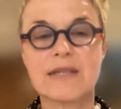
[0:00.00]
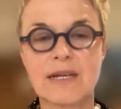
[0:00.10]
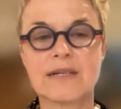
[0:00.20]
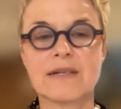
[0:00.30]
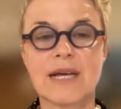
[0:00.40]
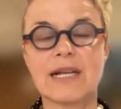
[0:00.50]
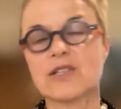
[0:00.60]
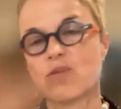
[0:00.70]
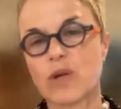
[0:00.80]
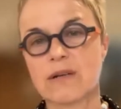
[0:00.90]
That
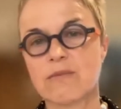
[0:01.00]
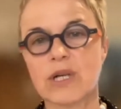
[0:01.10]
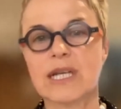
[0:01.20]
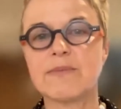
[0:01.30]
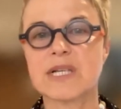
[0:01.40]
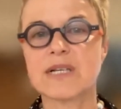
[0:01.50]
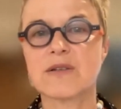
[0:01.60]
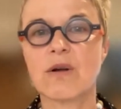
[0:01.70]
is what keeps us